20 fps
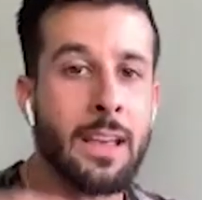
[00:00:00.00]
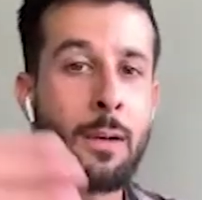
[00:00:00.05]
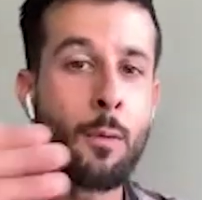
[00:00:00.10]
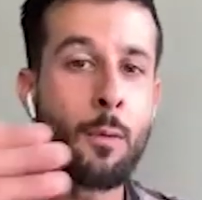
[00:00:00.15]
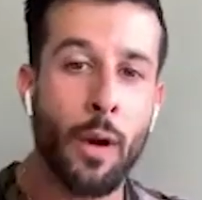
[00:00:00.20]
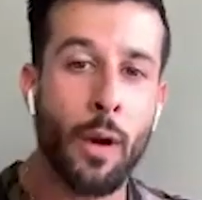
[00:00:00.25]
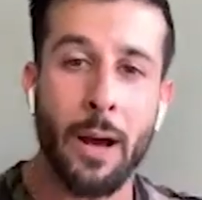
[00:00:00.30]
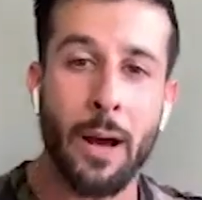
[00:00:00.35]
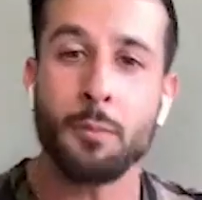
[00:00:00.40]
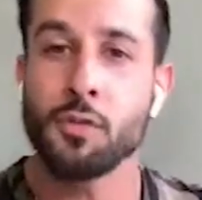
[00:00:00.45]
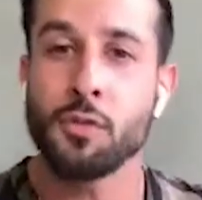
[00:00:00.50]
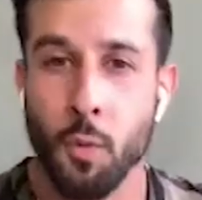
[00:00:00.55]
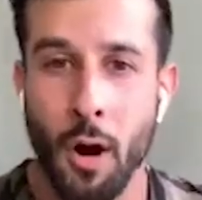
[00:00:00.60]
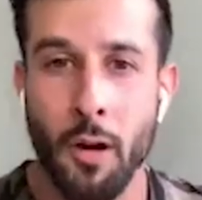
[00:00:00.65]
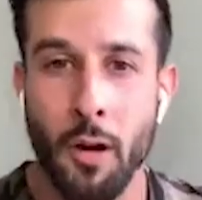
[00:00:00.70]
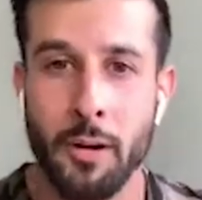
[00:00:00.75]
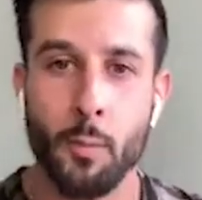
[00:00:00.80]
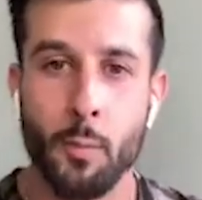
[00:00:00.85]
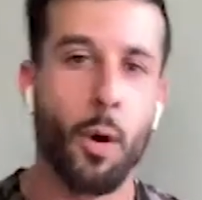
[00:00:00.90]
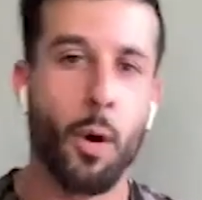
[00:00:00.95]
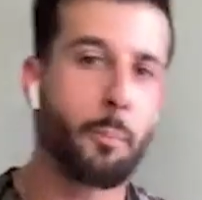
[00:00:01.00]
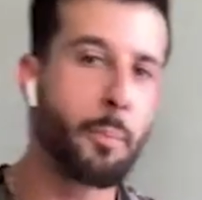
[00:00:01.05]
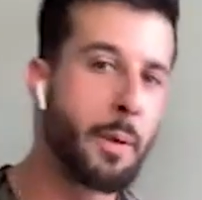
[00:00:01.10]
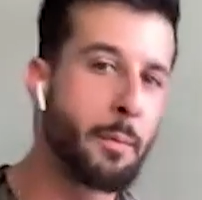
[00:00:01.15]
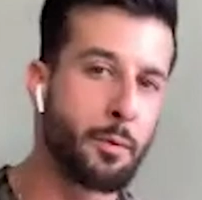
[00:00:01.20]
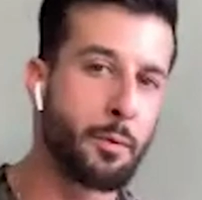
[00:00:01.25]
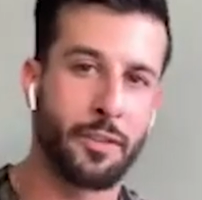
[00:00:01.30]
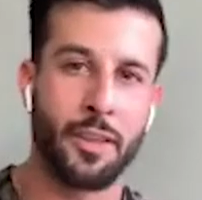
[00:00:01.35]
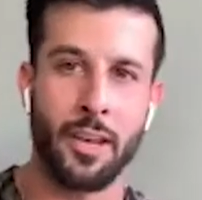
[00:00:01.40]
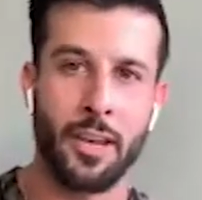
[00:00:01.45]
When I was worried what people
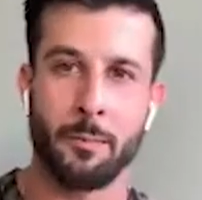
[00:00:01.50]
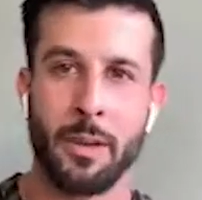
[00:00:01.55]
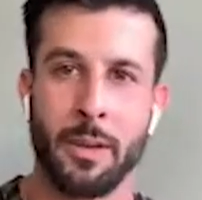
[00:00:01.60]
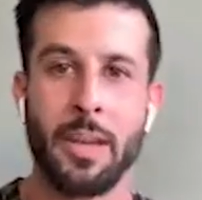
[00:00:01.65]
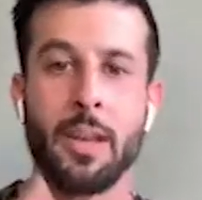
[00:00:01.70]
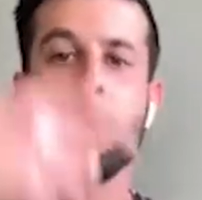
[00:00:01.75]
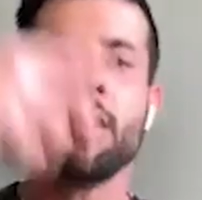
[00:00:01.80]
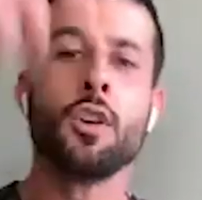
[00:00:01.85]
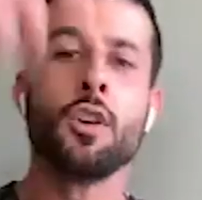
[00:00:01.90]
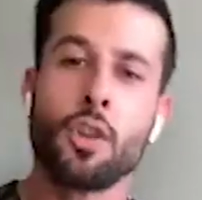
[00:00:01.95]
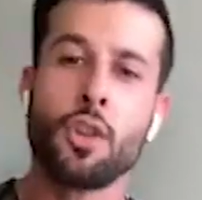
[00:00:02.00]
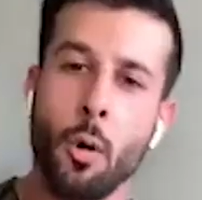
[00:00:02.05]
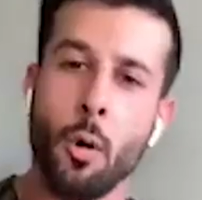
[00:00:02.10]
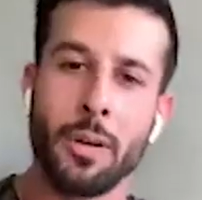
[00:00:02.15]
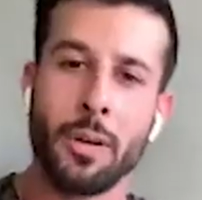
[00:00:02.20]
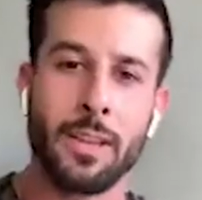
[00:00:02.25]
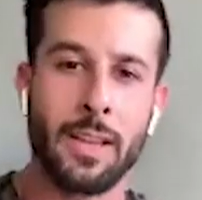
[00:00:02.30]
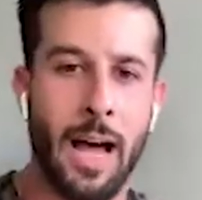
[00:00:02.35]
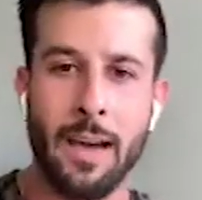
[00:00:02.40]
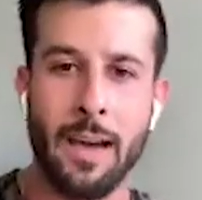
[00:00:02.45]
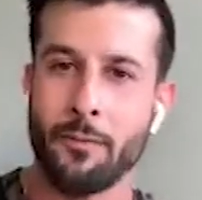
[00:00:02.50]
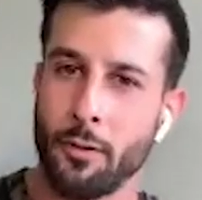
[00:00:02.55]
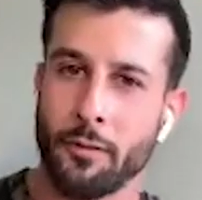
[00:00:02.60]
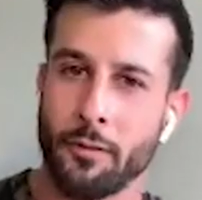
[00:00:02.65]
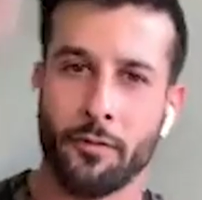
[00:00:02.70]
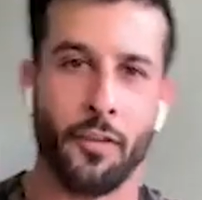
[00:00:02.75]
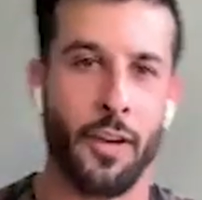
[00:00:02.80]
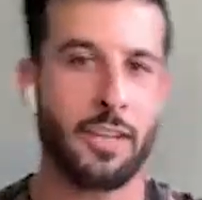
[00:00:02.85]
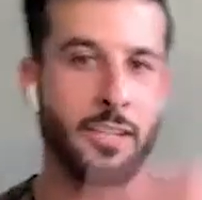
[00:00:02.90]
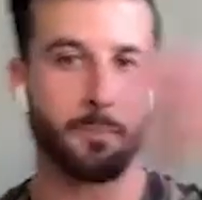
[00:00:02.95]
would think of me, going live on
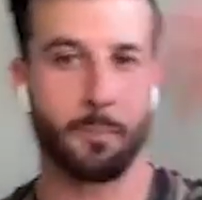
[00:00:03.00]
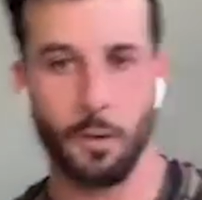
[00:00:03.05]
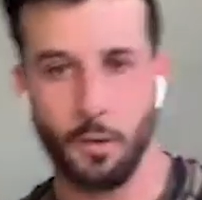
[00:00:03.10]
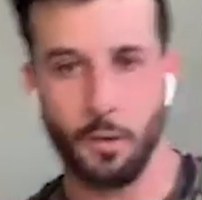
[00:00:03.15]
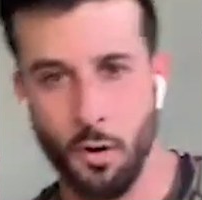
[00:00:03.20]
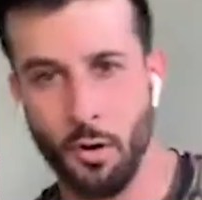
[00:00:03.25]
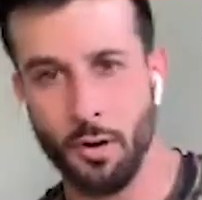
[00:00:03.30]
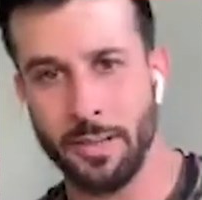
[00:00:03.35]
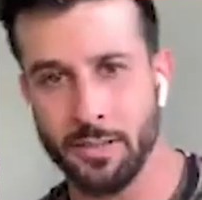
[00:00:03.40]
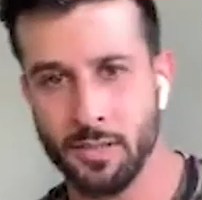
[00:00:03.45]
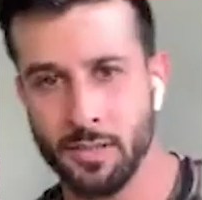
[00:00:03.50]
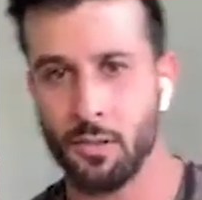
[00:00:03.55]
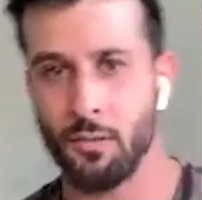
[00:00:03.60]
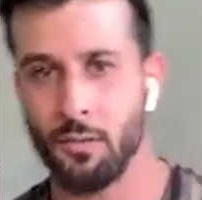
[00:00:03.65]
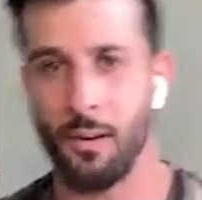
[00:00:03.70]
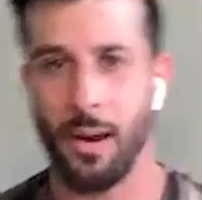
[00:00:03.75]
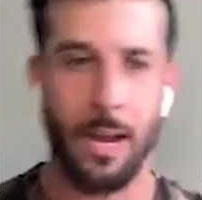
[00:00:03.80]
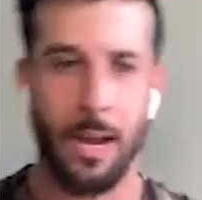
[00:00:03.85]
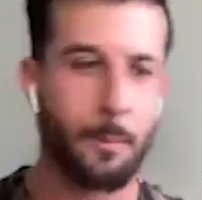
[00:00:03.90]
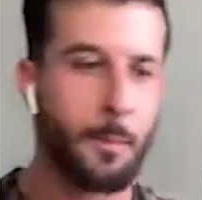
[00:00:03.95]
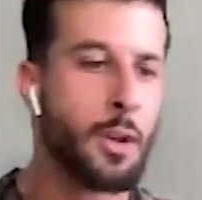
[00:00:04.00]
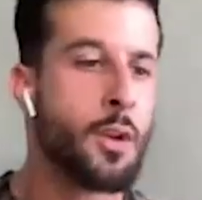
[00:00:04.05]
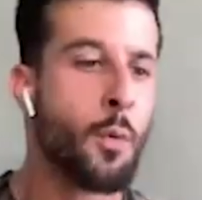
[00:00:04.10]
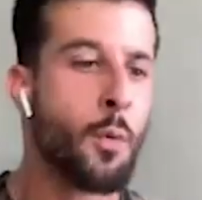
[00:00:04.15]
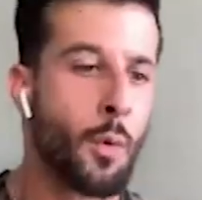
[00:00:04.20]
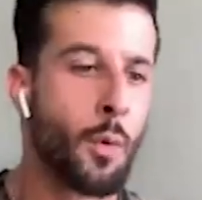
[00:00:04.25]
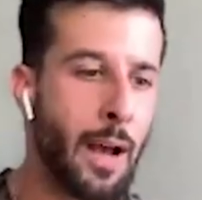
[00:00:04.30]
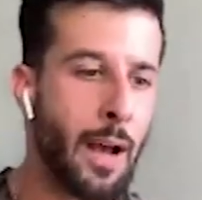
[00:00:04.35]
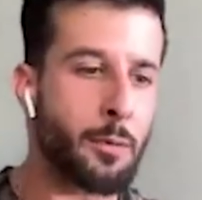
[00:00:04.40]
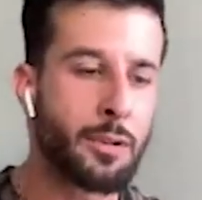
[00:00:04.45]
Facebook, on Instagram,
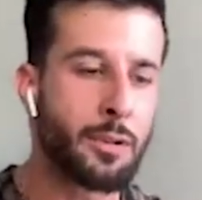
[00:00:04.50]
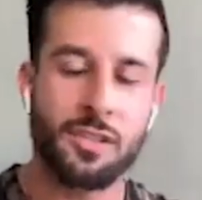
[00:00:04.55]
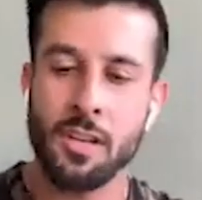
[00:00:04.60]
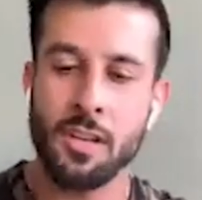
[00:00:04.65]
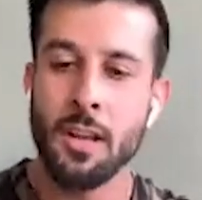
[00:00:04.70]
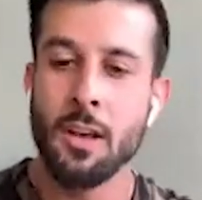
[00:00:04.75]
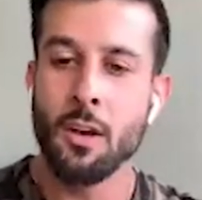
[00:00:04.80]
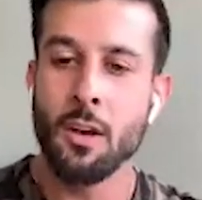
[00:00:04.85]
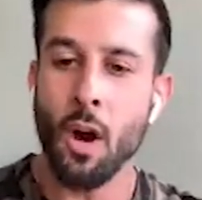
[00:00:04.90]
when I was,